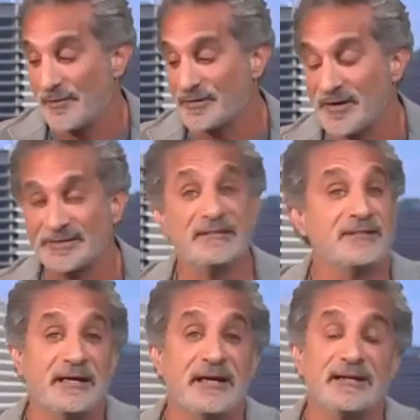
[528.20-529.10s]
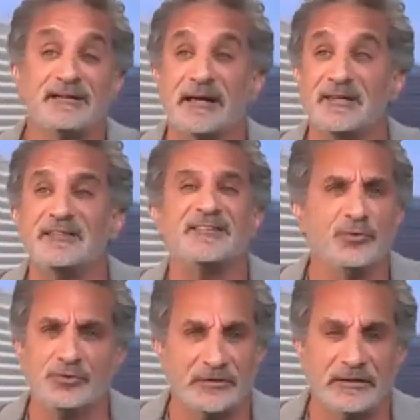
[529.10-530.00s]
cousin, he's a
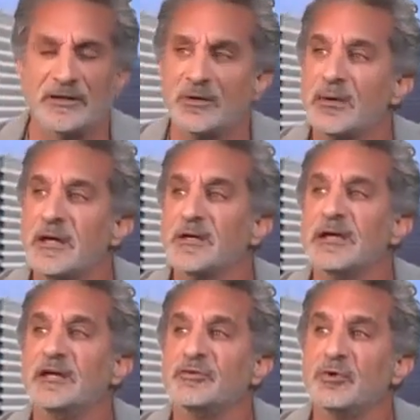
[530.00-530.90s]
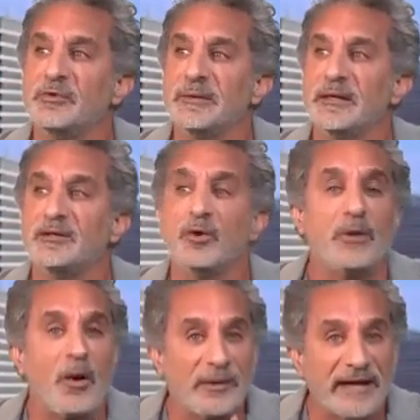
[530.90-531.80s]
loser, you know. He told me, you know,
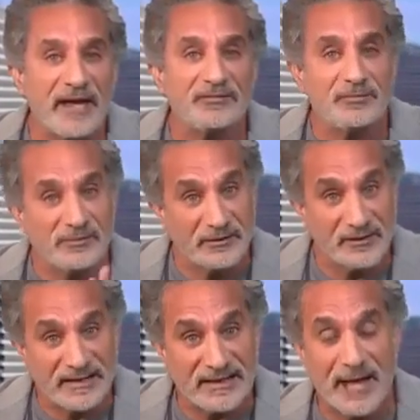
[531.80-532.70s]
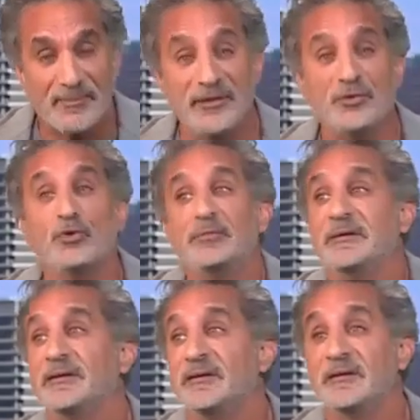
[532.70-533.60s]
when I asked him, does that happen? He told
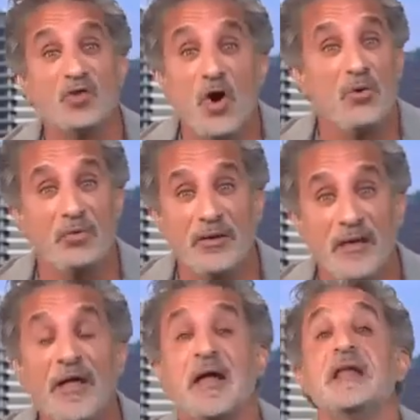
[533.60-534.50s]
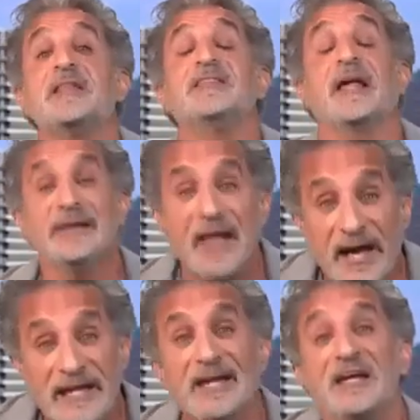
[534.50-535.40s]
me, no. The
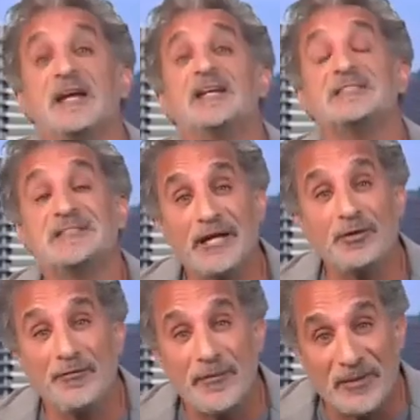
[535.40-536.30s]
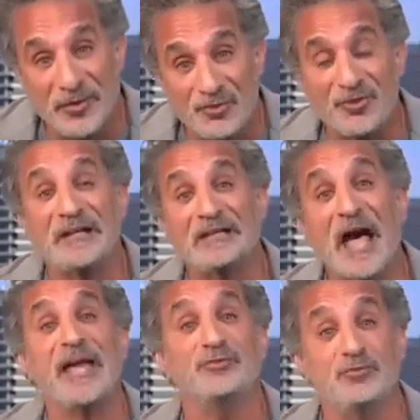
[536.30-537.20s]
lying son of a bitch
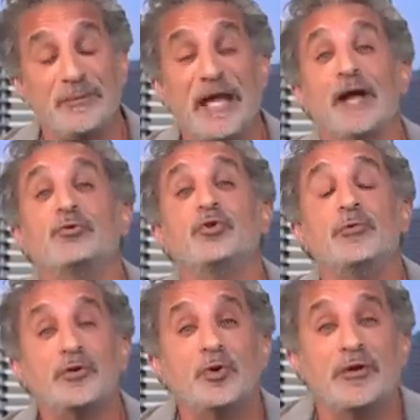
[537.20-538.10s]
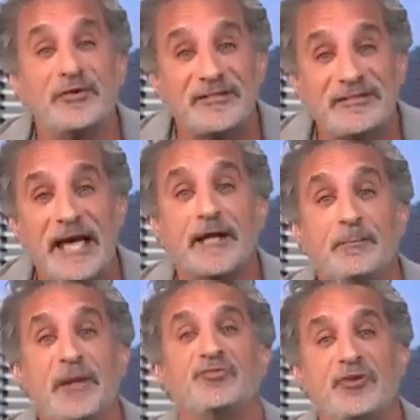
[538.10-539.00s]
lied to me. I told him, you don't understand.
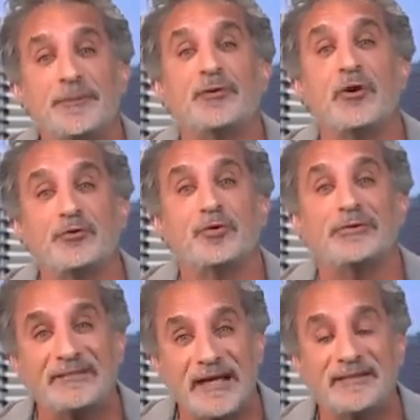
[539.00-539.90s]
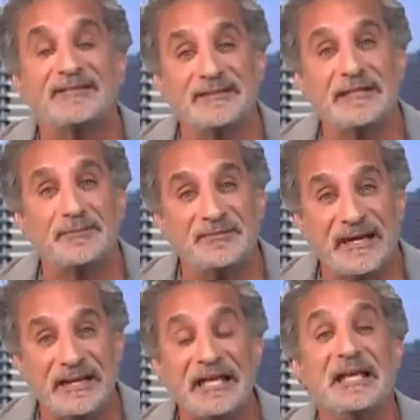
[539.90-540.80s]
Ben Shapiro and Ron DeSantis keep
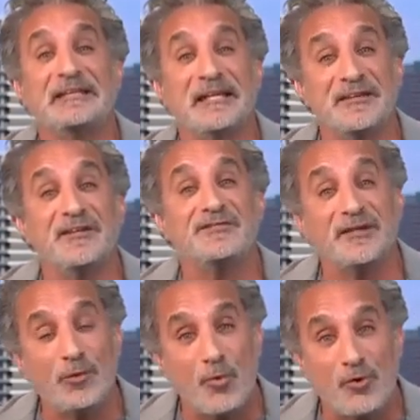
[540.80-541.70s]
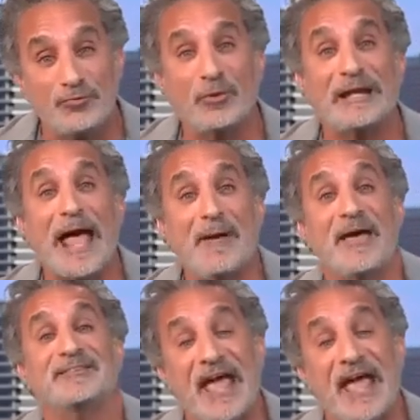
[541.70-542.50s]
saying that Israel warns you and Hamas